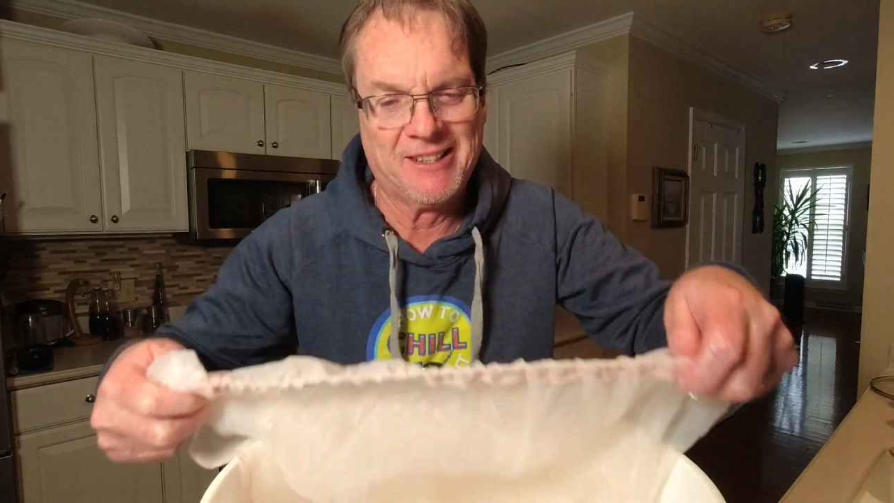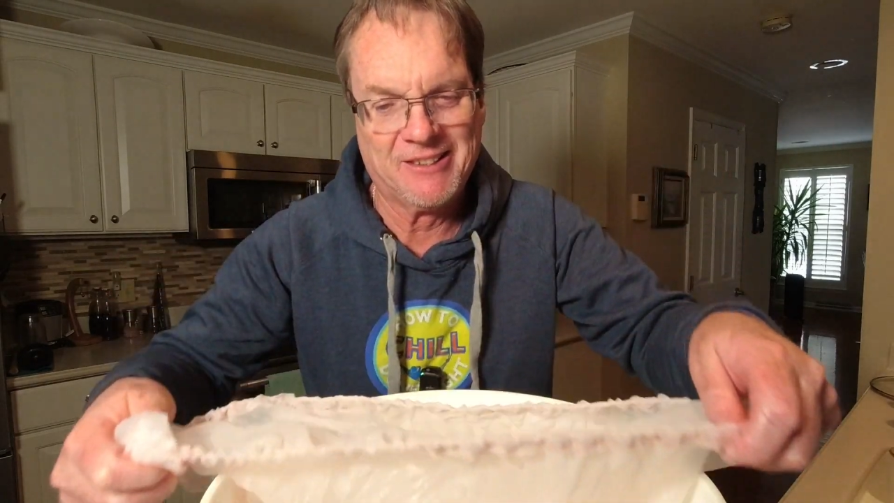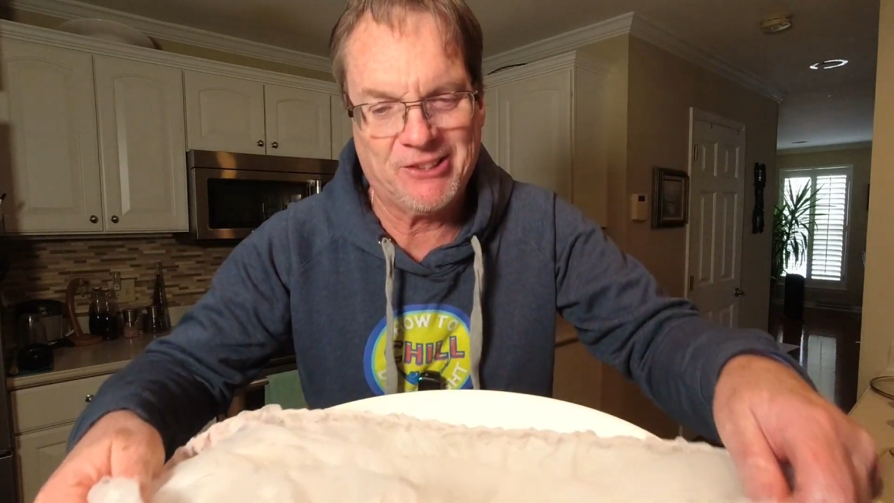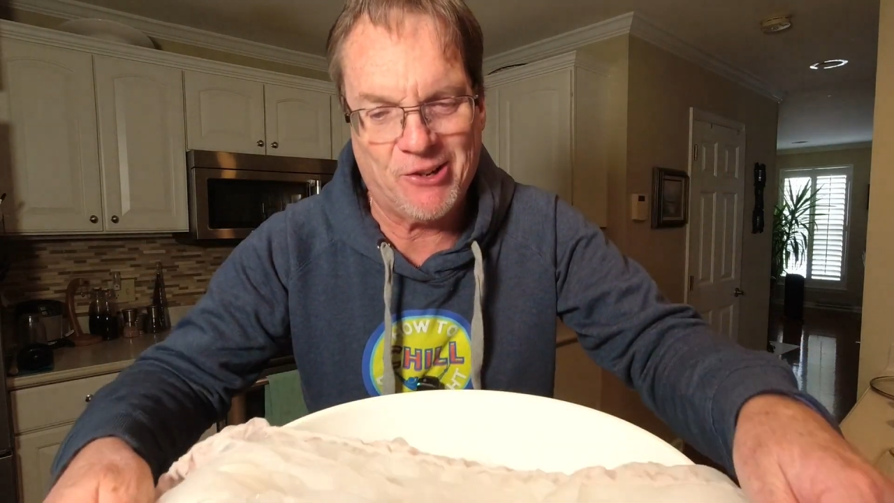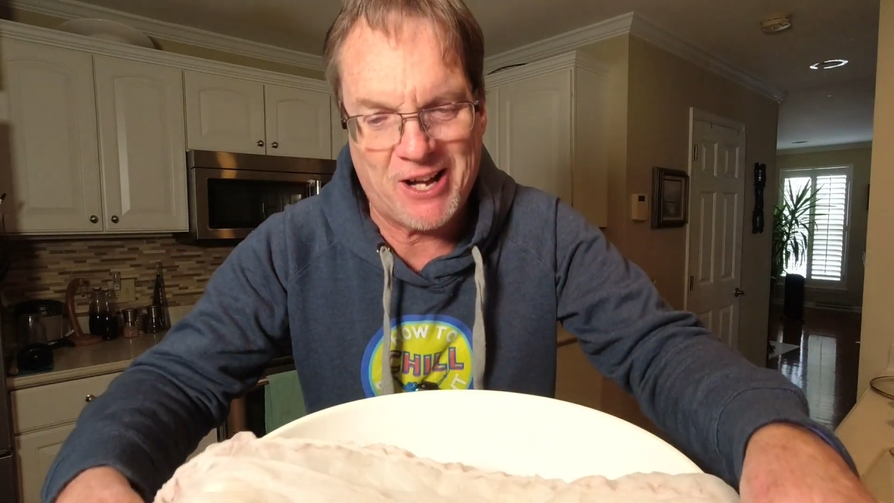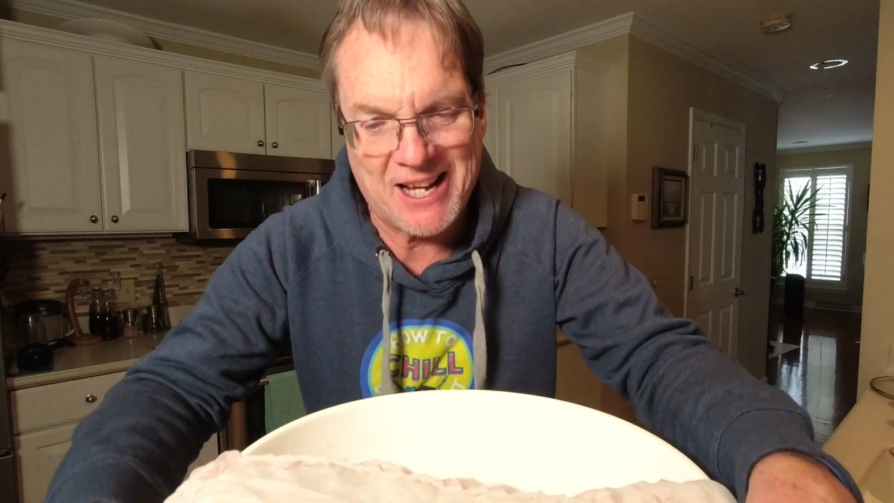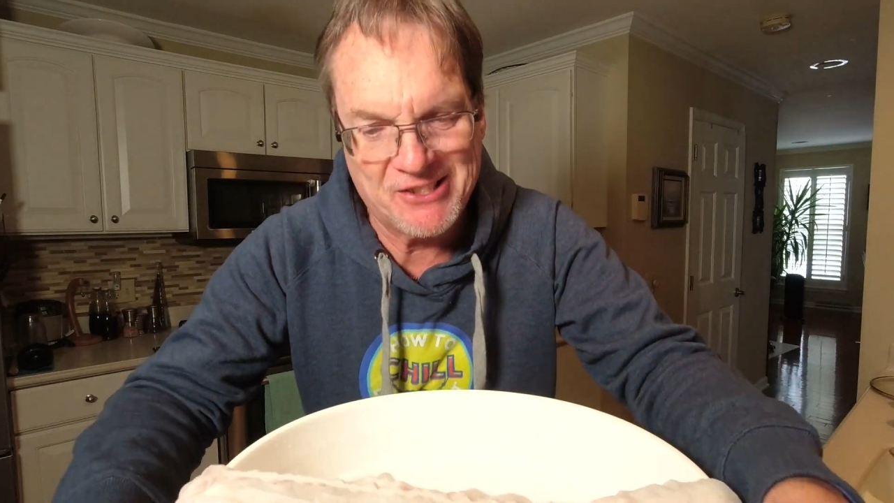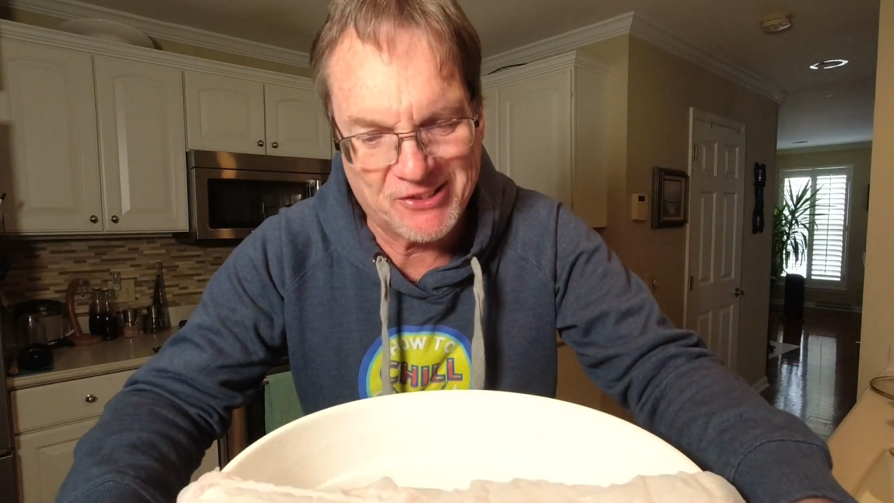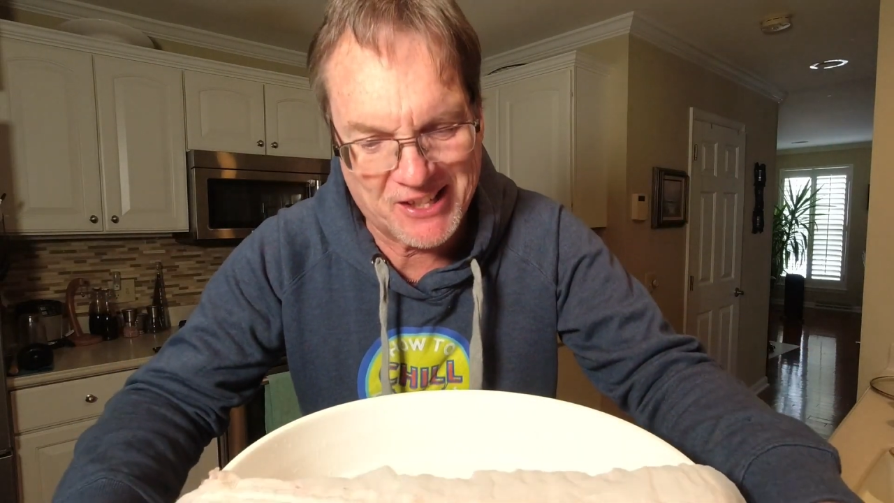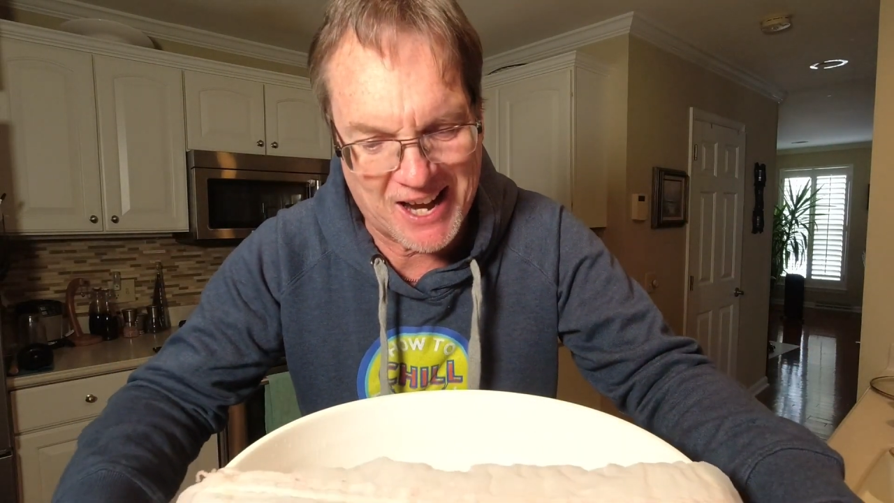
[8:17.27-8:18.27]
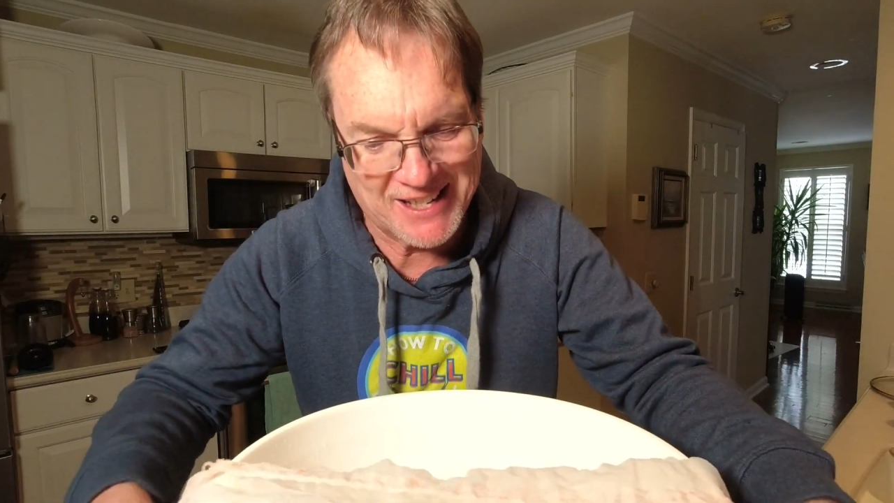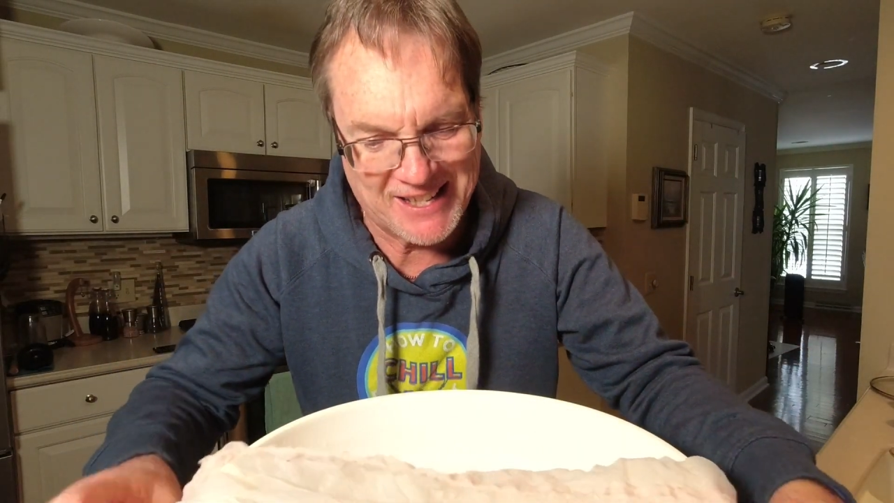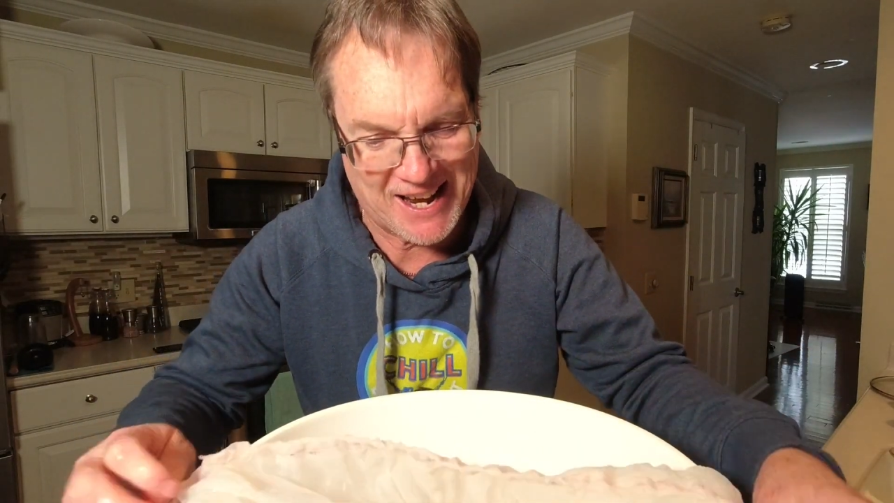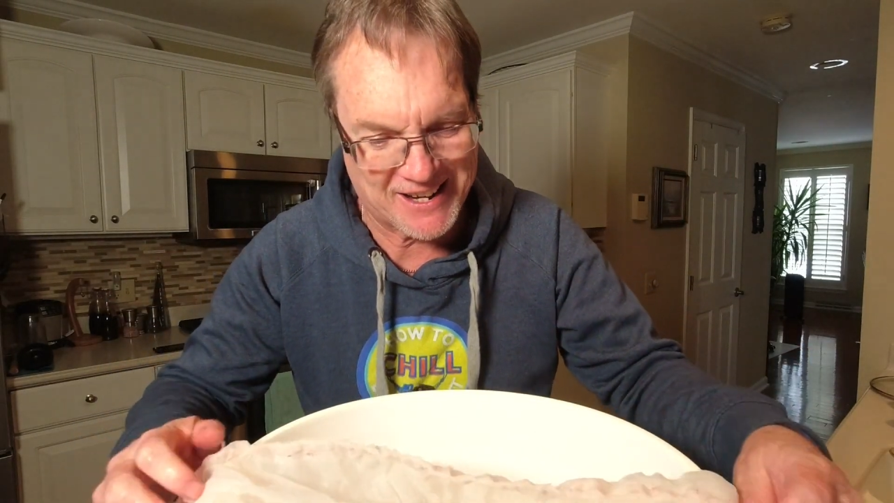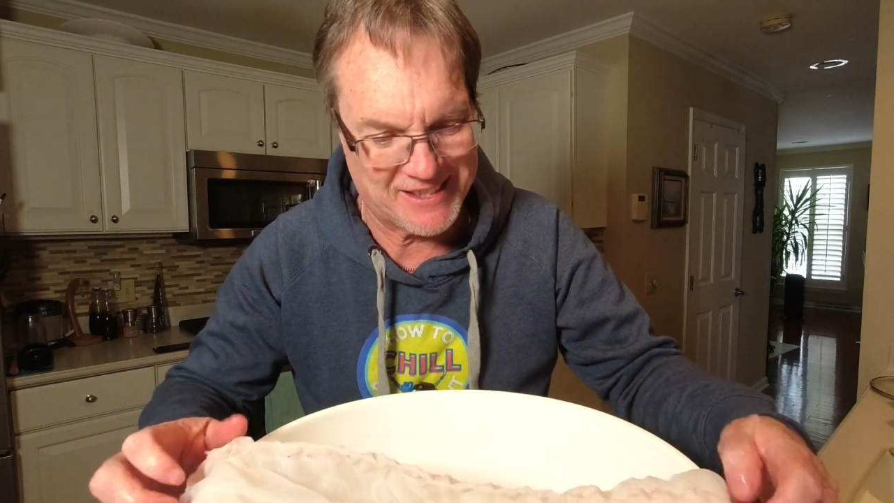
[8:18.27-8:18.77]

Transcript: So I just got it out